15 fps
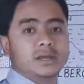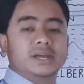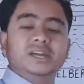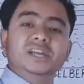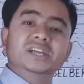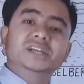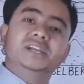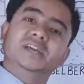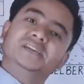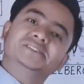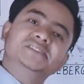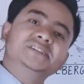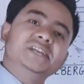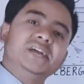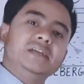In
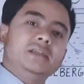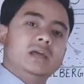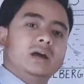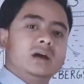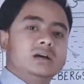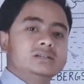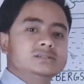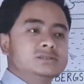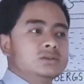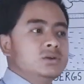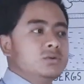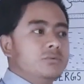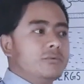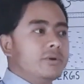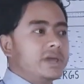desert areas,
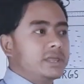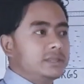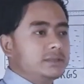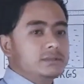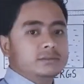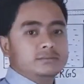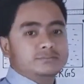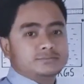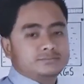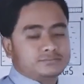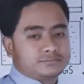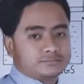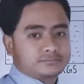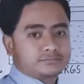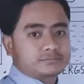when
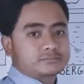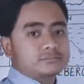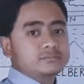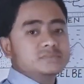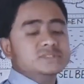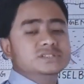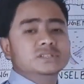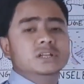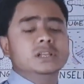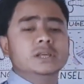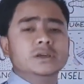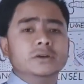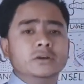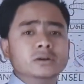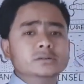the
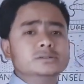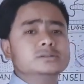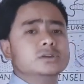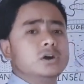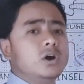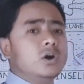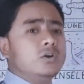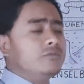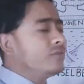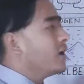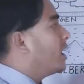layers of